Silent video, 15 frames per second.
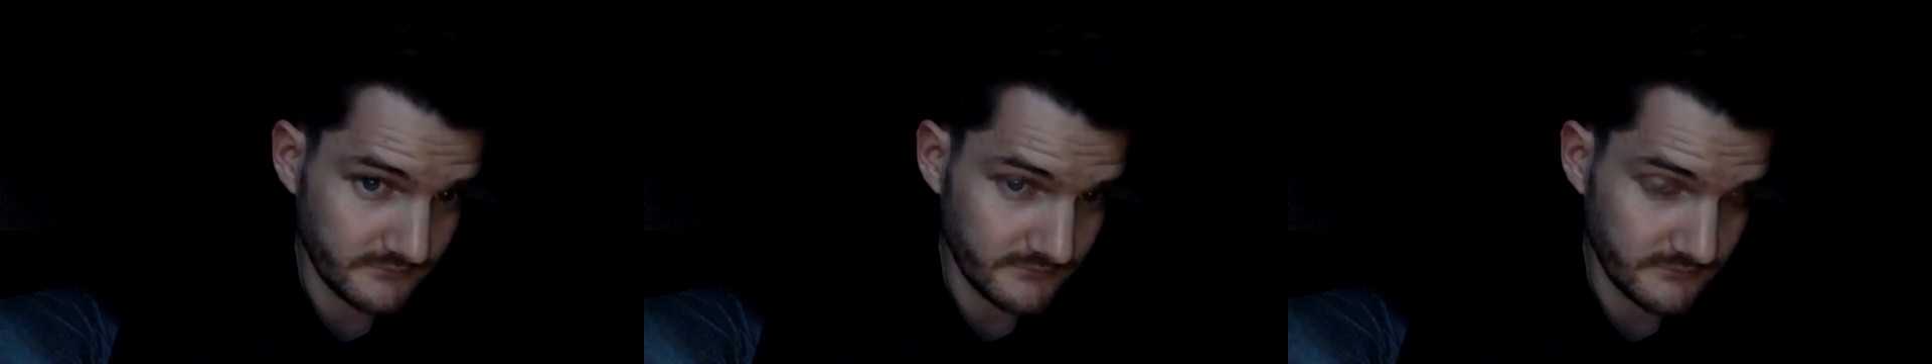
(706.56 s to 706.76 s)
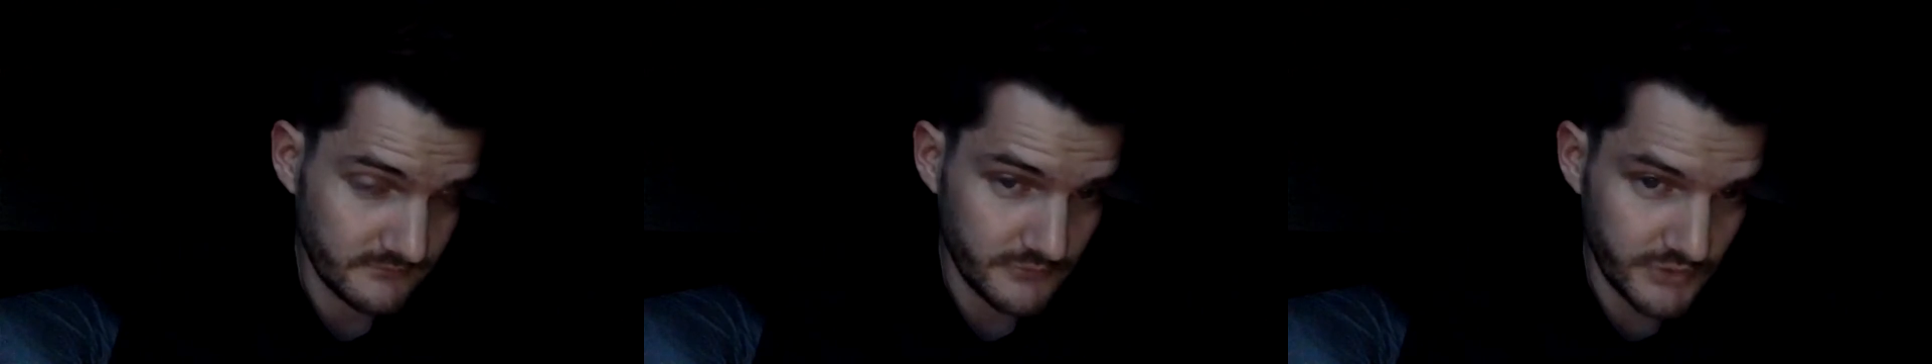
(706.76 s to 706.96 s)

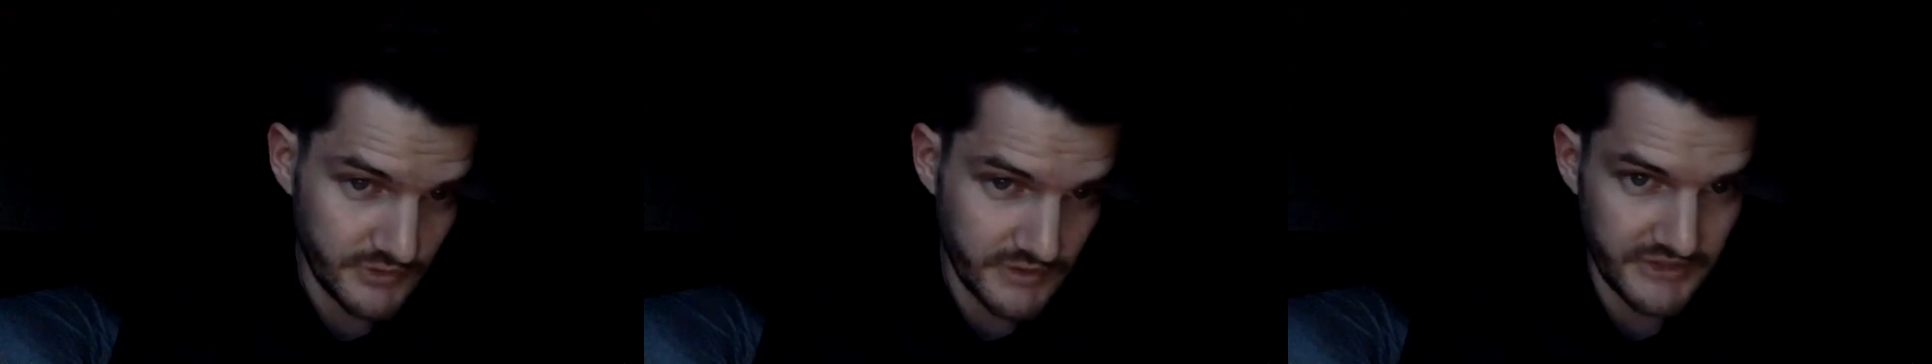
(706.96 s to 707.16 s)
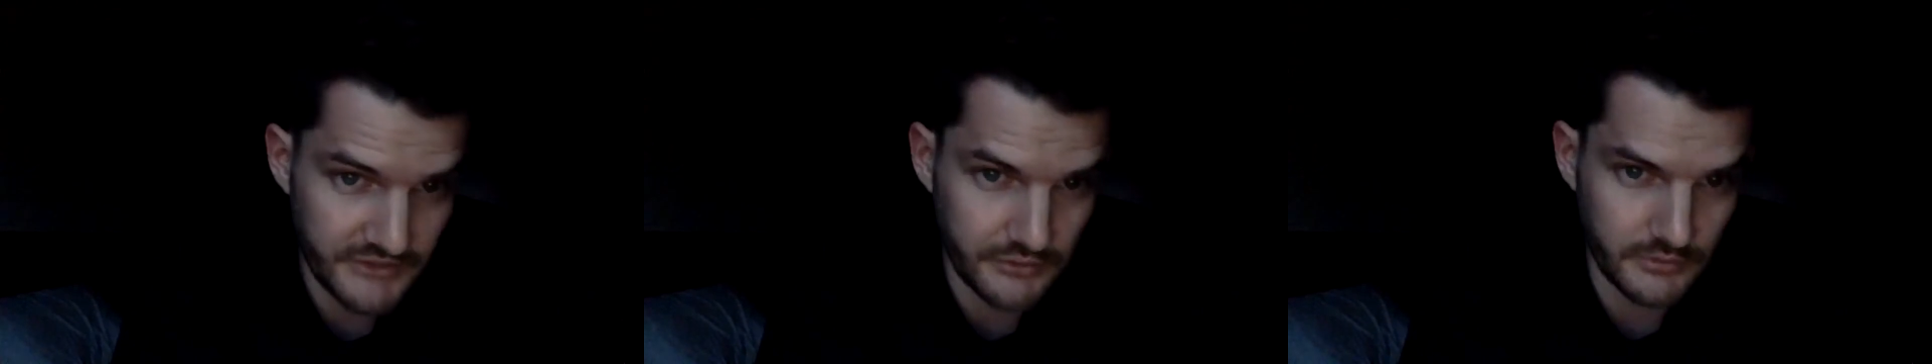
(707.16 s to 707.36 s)
which
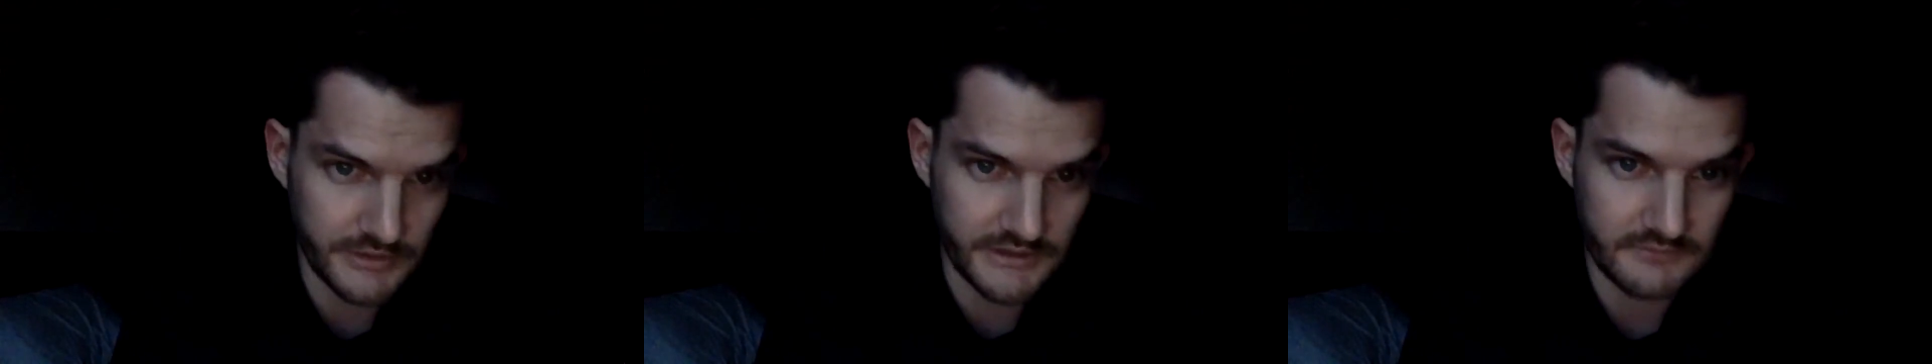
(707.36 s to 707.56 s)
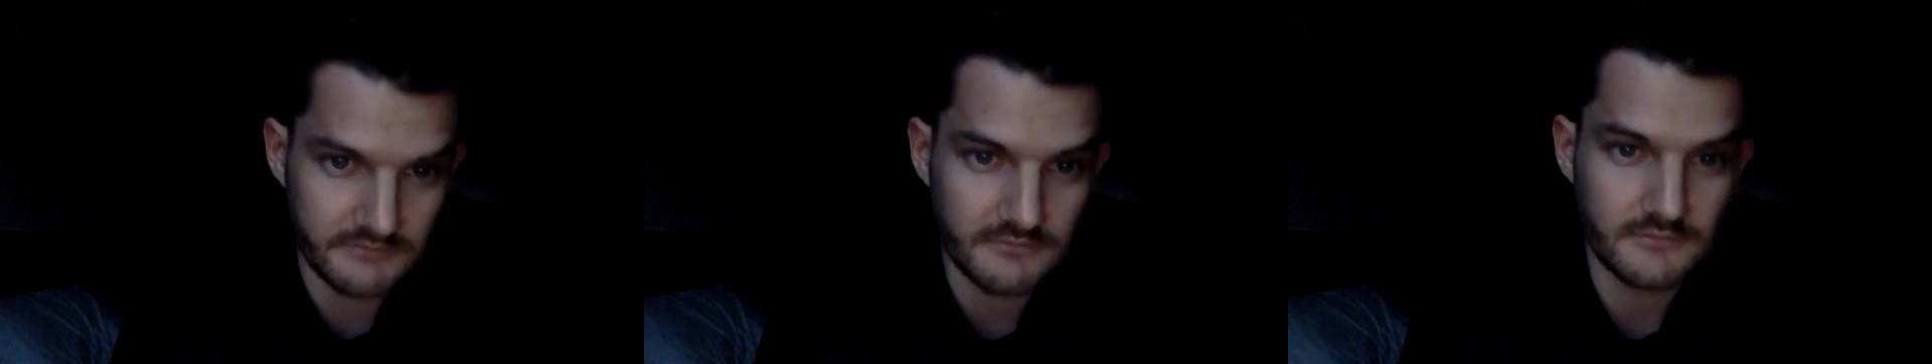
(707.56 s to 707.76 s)

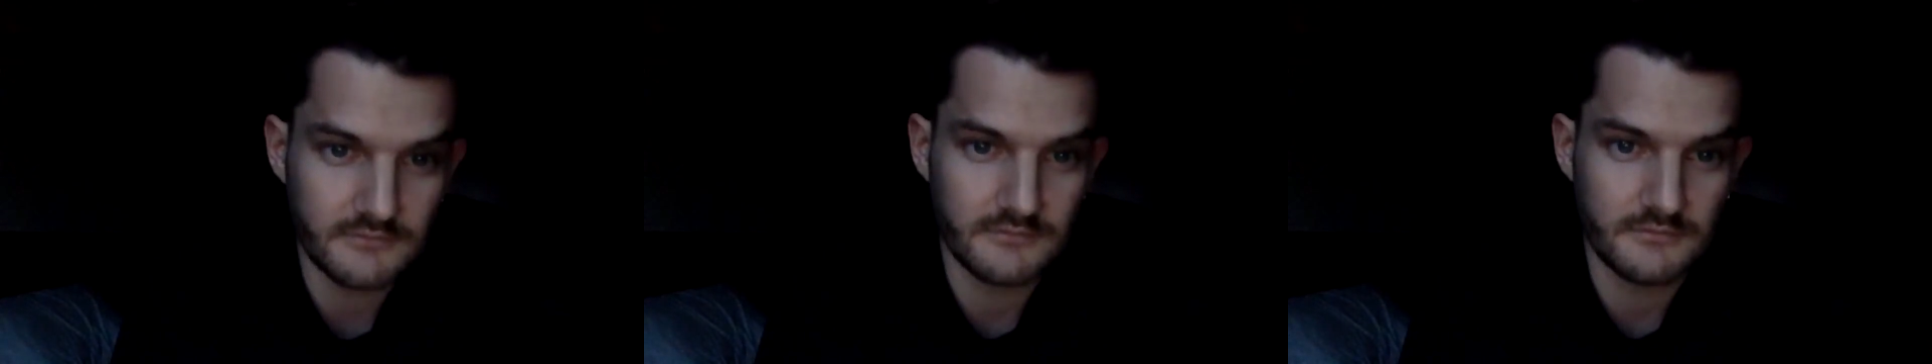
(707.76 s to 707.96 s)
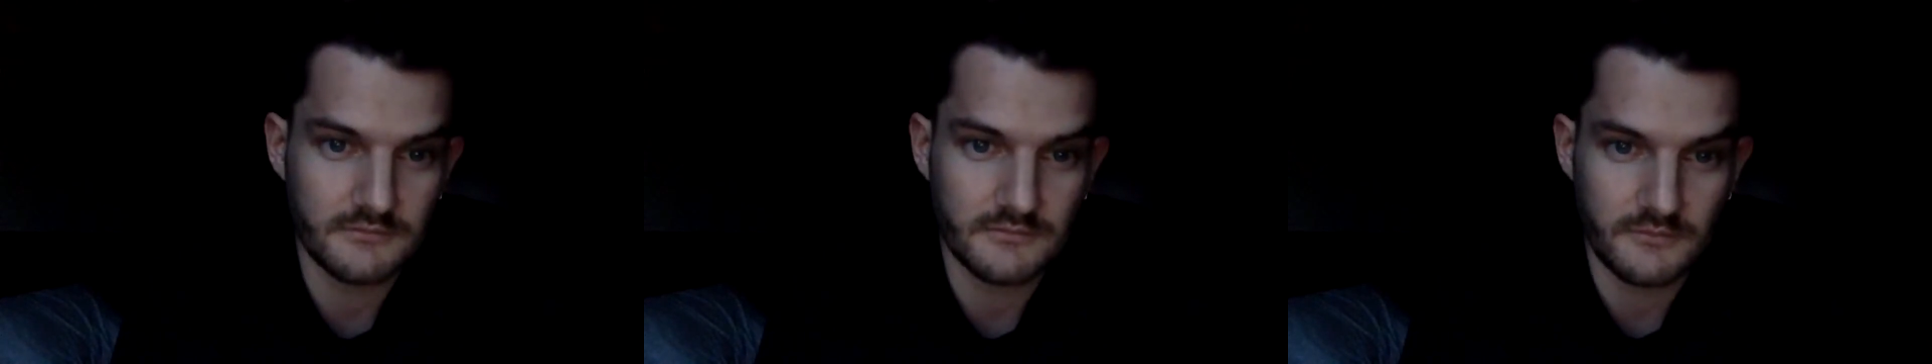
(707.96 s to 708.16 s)
naturally
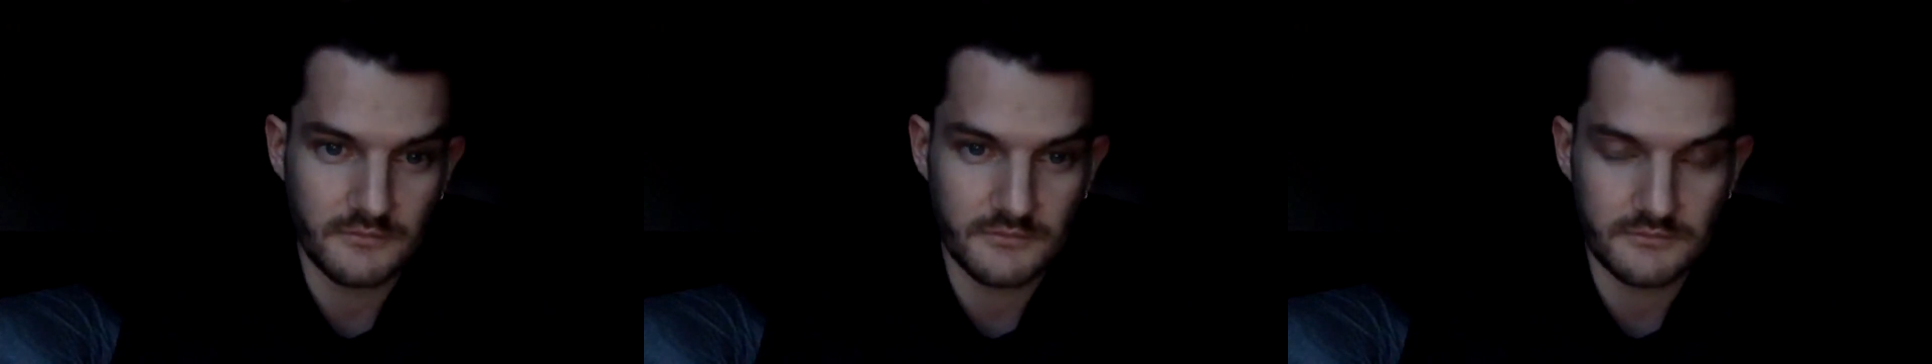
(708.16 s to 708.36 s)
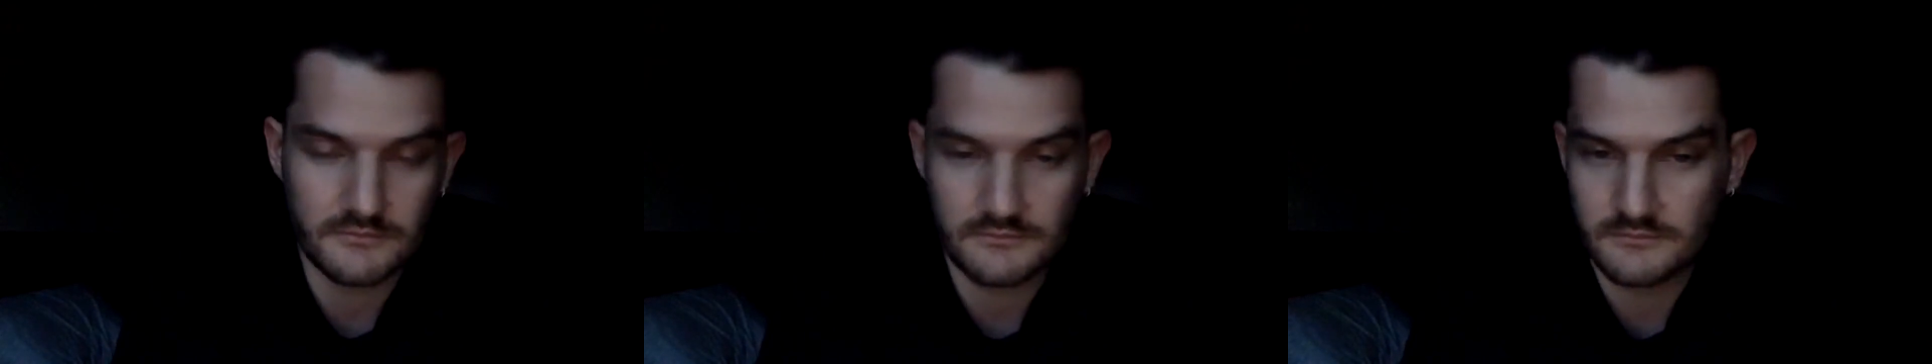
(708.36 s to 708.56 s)

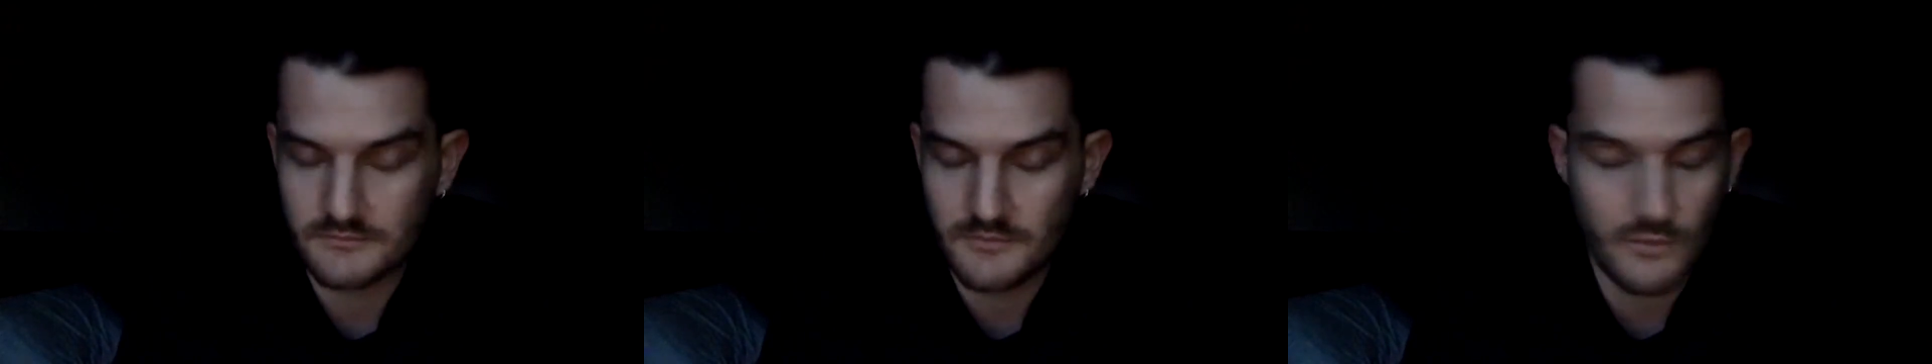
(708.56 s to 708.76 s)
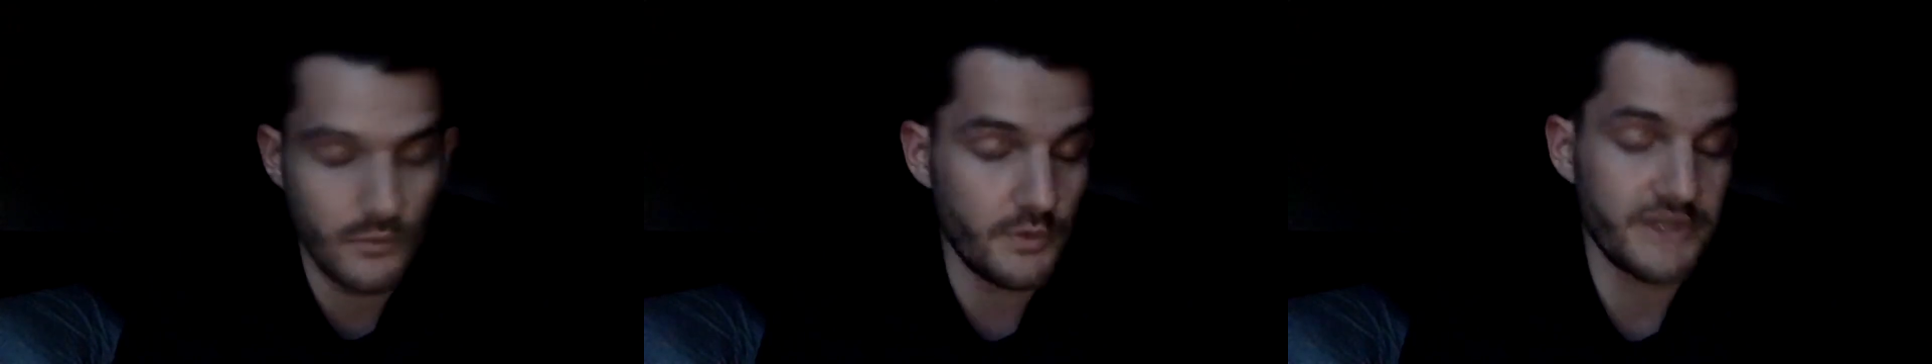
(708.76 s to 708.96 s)

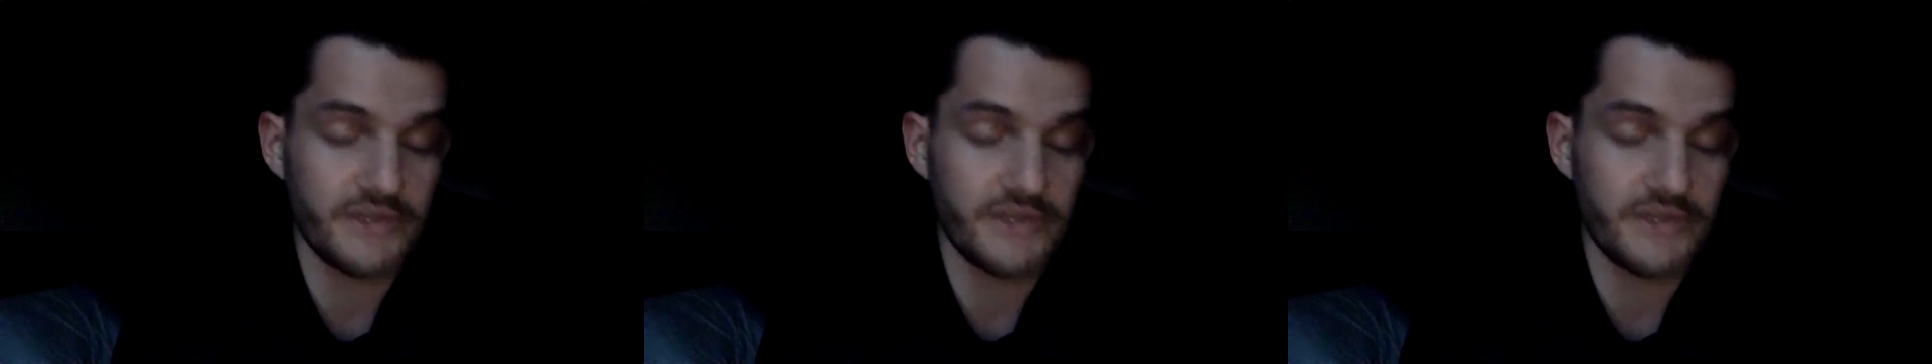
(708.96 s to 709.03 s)
we